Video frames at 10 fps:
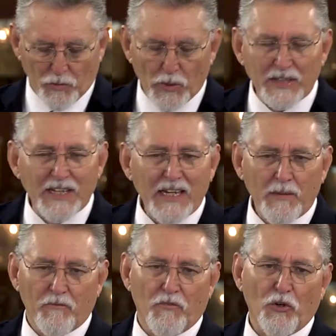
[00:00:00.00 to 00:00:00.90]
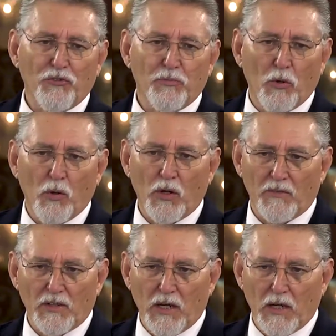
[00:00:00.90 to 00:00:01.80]
redeemed, firstborn
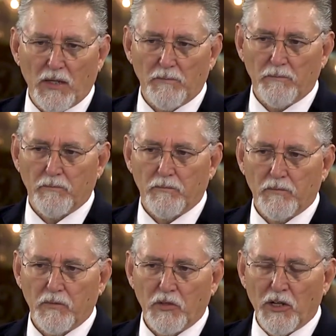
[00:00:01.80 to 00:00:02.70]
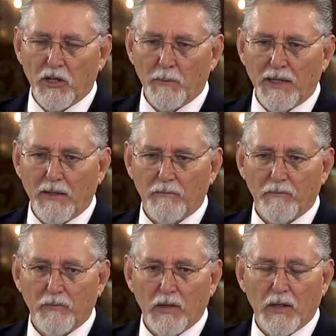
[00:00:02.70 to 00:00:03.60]
of God. Do you hear me?
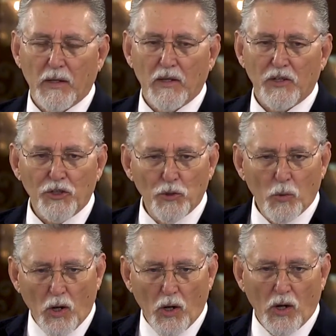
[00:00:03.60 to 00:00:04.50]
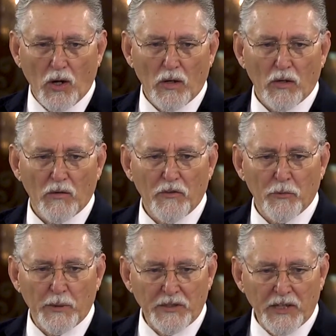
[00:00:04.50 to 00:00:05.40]
You are the
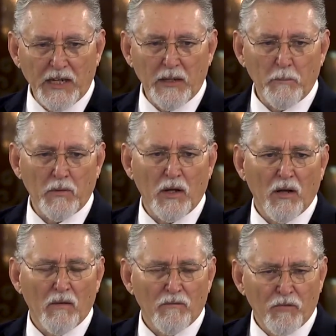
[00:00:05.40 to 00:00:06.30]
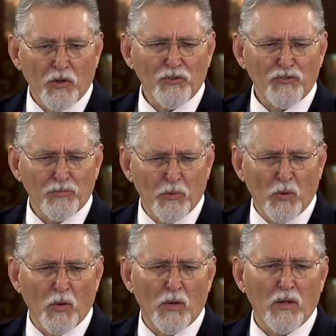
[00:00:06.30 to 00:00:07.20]
redeemed,
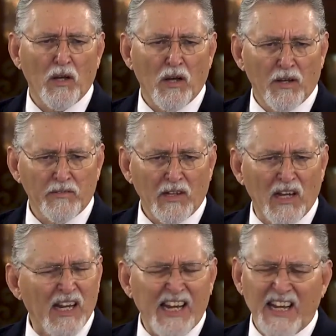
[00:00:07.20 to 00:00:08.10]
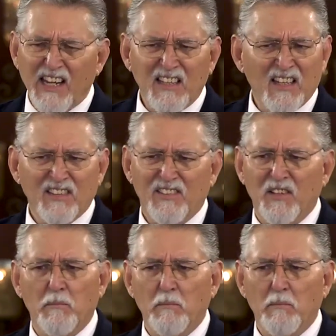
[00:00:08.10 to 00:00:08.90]
firstborn of God. It doesn't